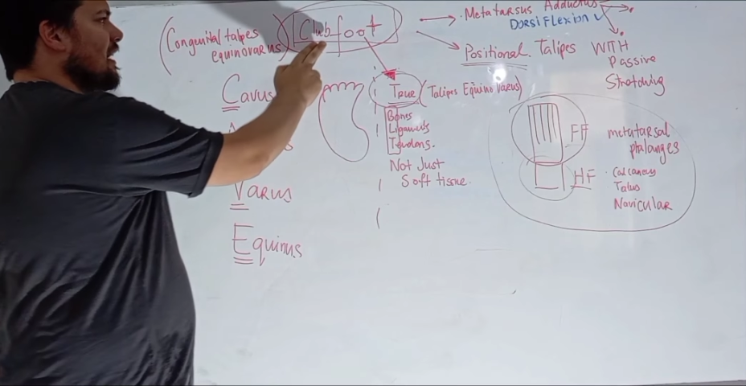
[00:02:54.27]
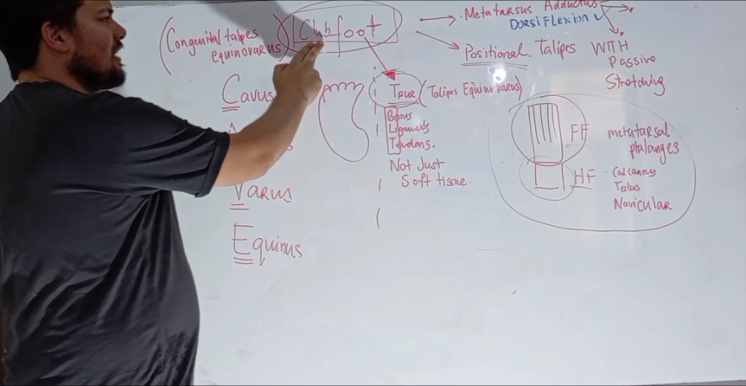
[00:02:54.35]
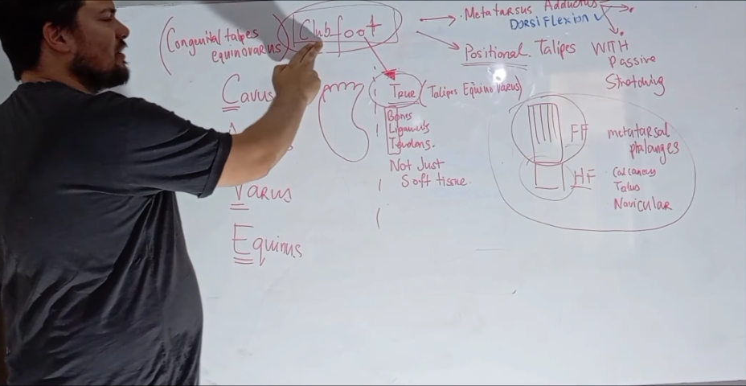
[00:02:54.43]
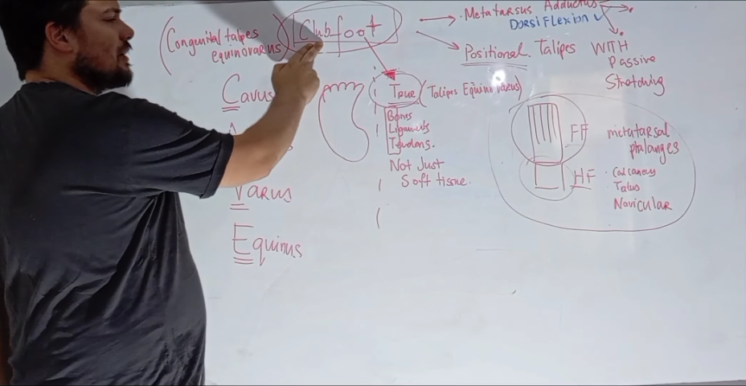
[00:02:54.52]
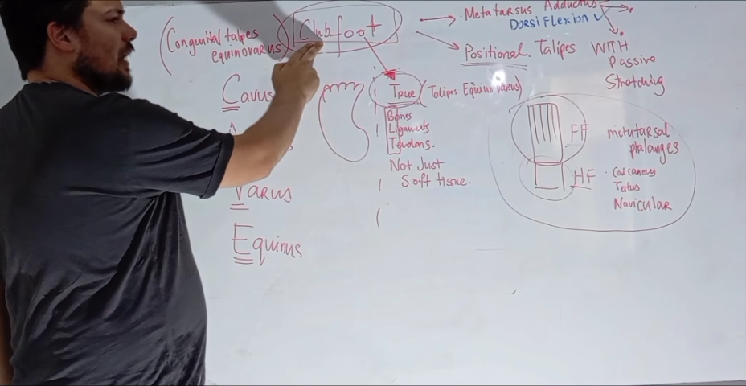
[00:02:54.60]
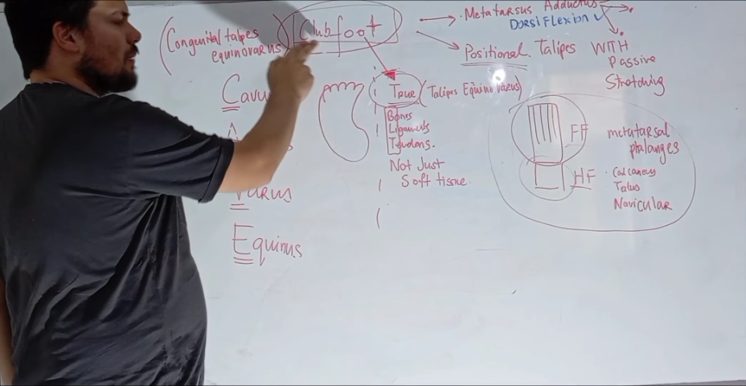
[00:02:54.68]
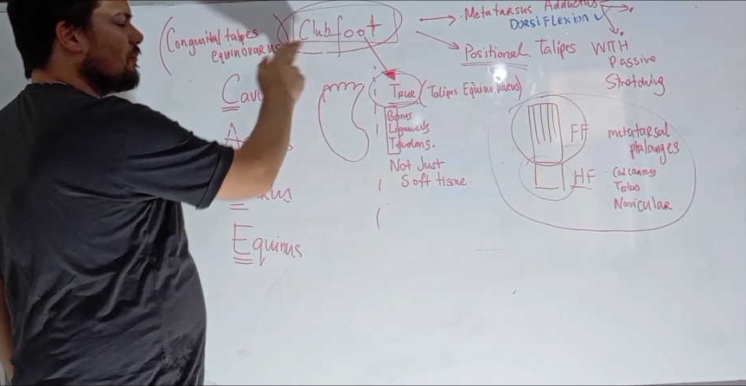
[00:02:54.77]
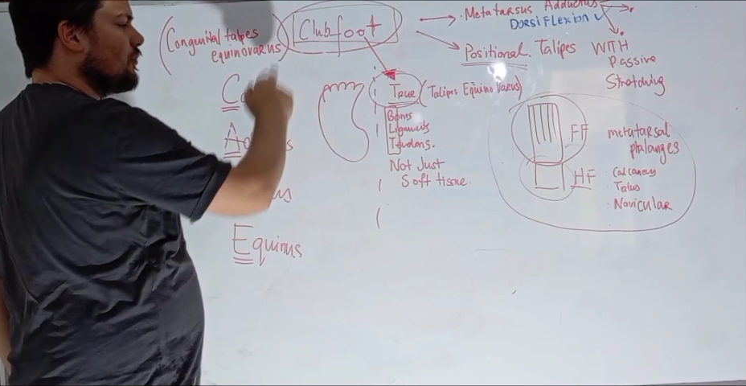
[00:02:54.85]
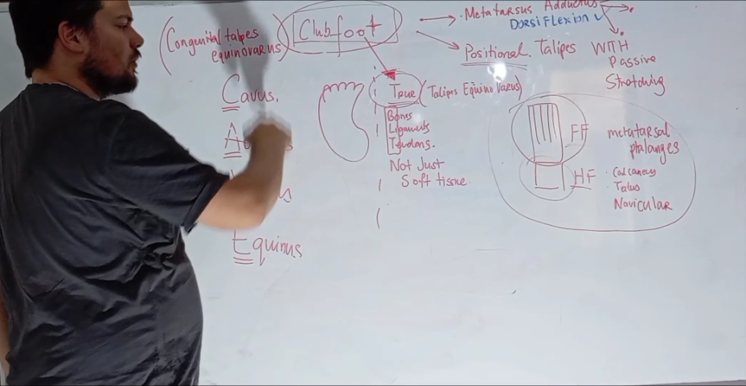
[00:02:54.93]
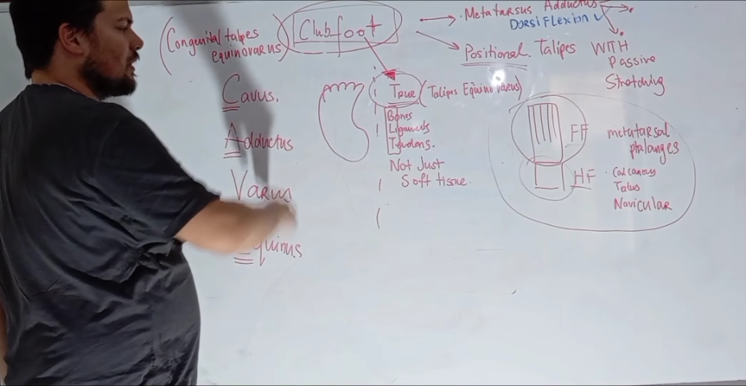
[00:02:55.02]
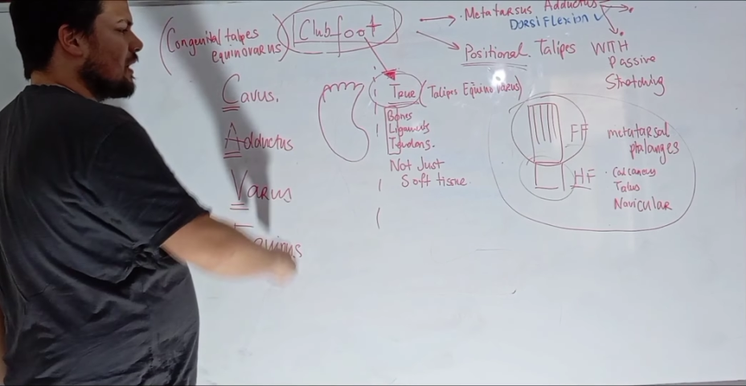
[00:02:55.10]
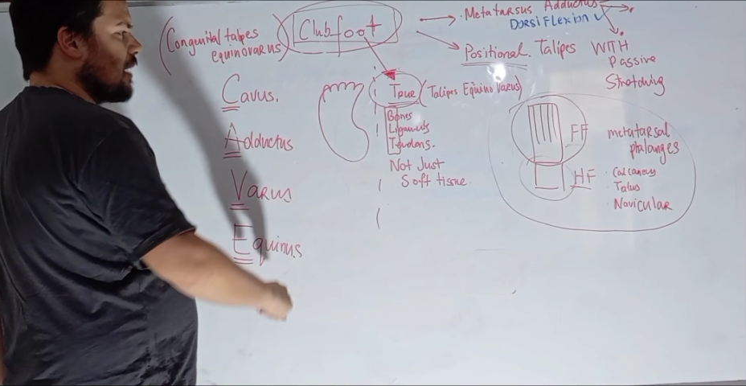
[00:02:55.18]
in
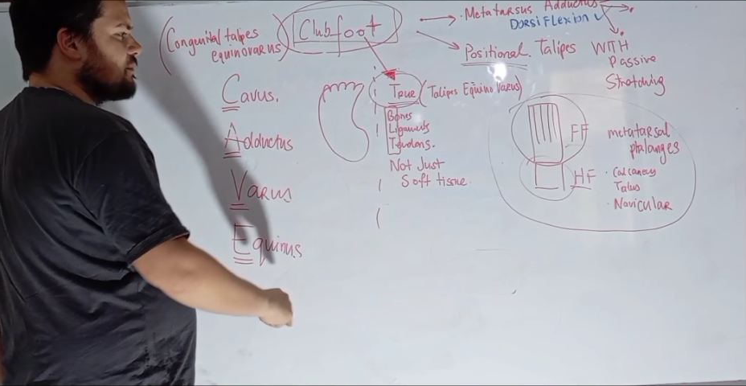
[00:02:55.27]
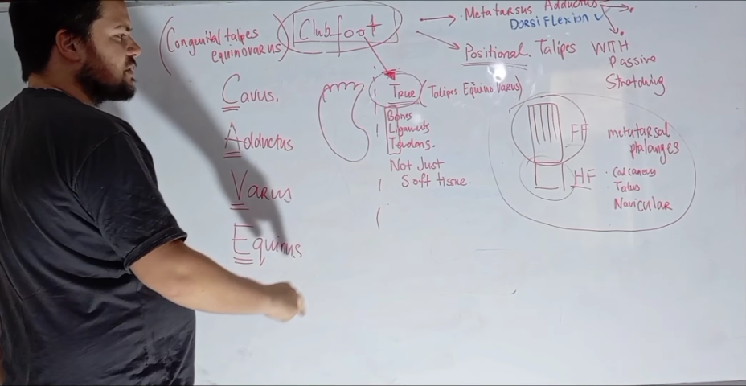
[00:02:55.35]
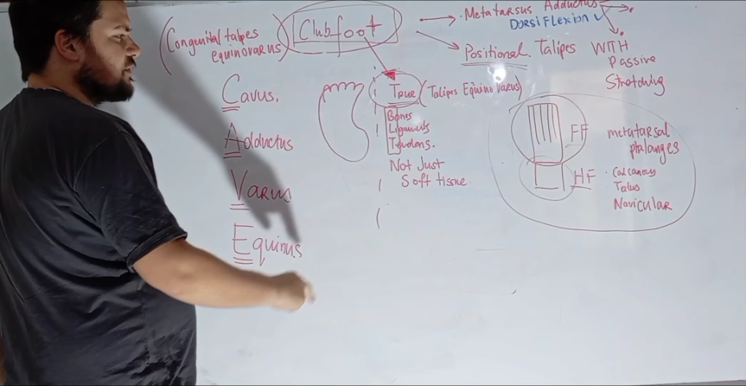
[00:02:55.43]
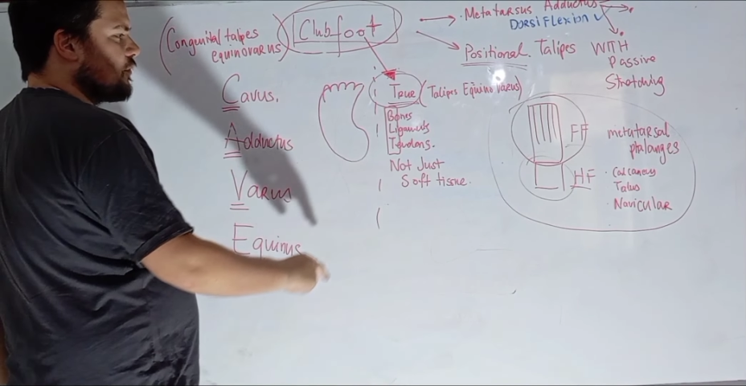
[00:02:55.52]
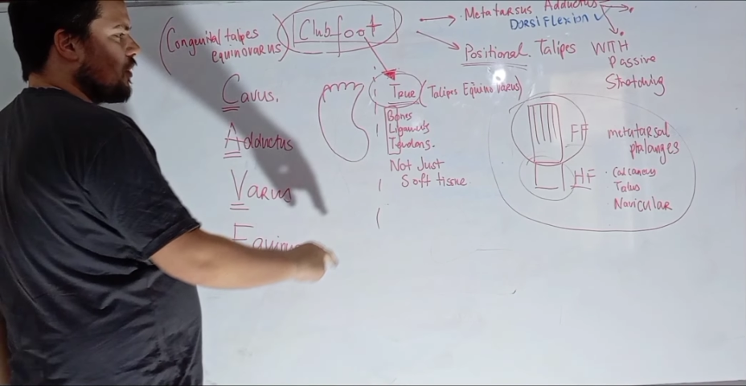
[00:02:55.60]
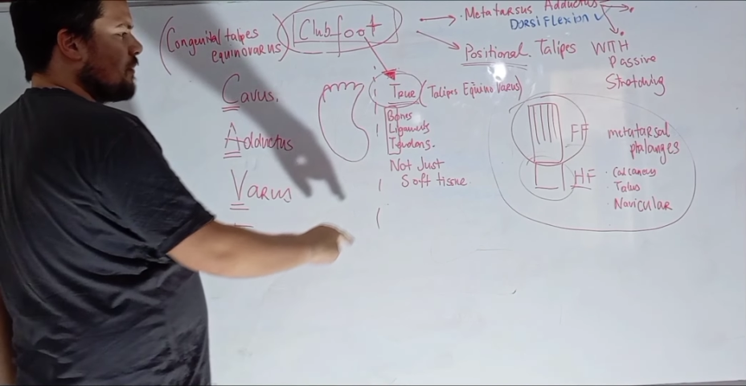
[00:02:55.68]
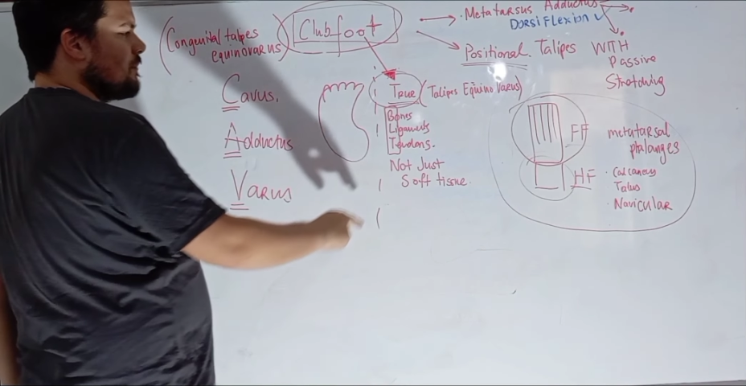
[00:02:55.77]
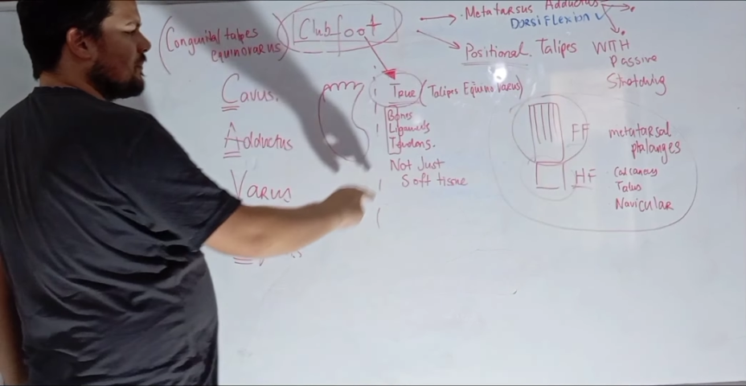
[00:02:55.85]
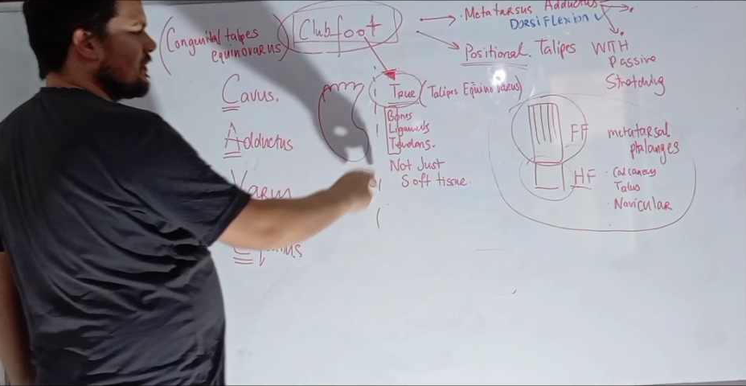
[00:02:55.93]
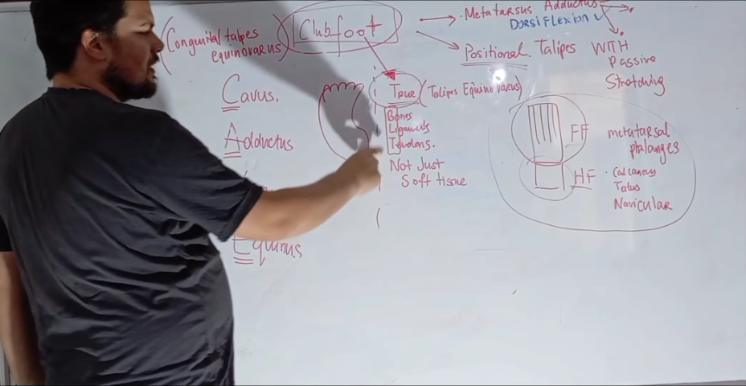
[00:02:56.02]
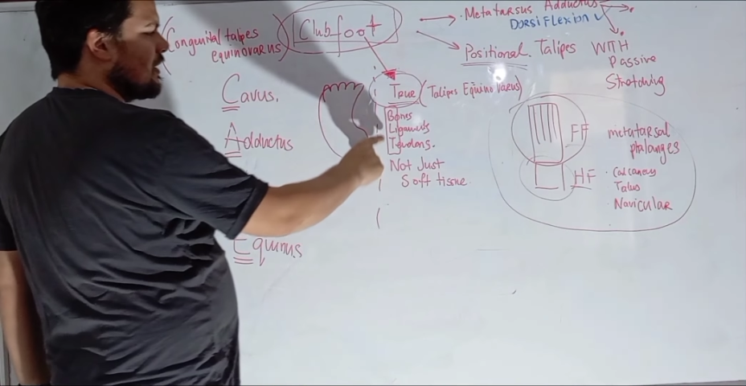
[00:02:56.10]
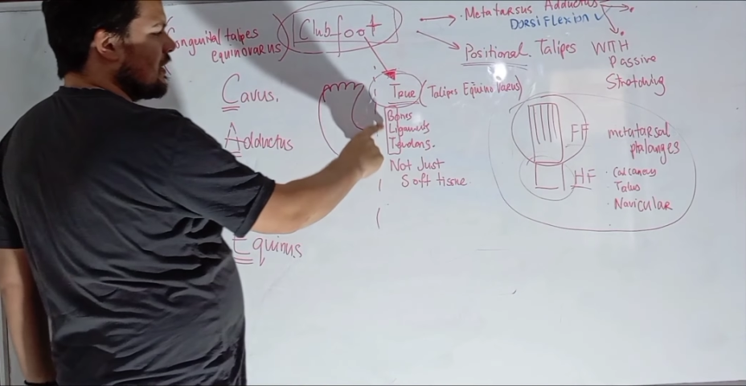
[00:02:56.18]
clubfoot comes from